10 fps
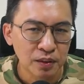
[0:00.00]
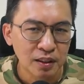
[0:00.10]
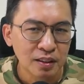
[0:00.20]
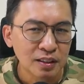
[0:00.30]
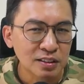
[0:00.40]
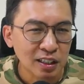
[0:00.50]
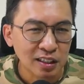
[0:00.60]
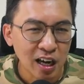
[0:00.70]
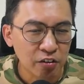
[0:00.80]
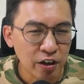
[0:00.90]

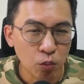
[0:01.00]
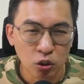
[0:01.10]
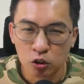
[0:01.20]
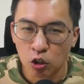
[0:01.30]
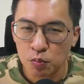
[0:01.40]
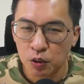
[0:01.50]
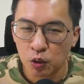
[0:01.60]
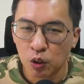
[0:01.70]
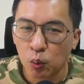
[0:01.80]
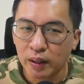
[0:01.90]
Sengkang Grand was launched
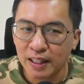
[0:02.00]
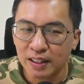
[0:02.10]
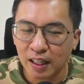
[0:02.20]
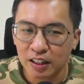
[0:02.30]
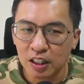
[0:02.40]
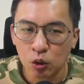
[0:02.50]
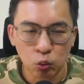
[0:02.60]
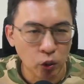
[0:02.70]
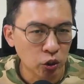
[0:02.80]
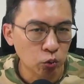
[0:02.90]
between 2019 to
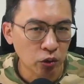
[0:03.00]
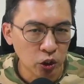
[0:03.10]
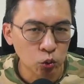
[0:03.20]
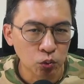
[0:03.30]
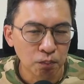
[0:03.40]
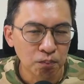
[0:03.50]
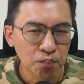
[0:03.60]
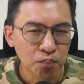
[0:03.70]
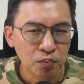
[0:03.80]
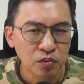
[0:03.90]
2022.
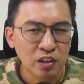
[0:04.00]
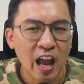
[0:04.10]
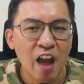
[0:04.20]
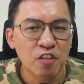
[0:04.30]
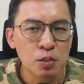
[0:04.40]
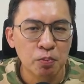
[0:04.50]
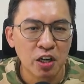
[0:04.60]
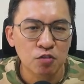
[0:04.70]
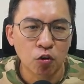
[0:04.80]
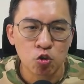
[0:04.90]
The average price
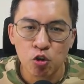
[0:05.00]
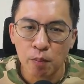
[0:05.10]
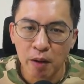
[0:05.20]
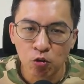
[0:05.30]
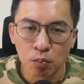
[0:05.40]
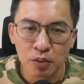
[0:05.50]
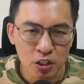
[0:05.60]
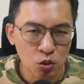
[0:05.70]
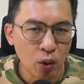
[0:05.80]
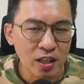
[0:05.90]
for 3 bedroom is
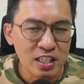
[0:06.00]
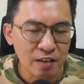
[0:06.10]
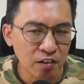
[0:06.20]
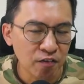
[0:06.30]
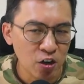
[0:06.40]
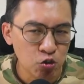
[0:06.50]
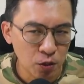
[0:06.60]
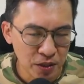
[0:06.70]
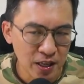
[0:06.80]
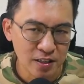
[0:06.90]
1753
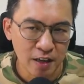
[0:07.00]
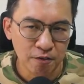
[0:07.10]
PSF.